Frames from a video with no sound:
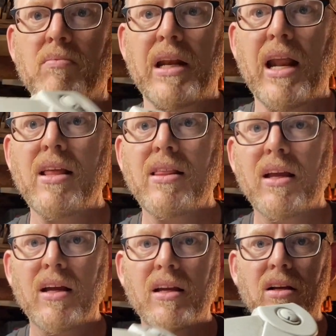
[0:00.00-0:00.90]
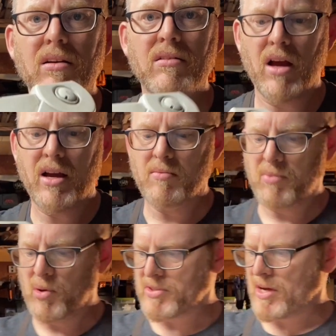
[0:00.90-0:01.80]
anything I can
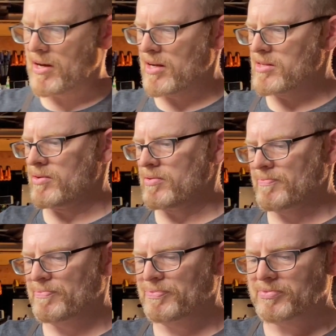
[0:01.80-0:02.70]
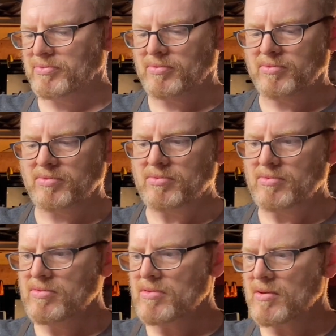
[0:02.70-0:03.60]
bolt on, I do.
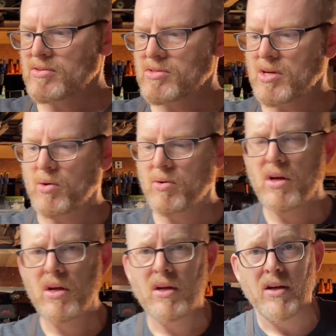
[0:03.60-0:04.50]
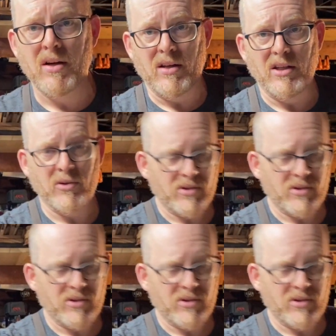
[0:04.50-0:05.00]
So you can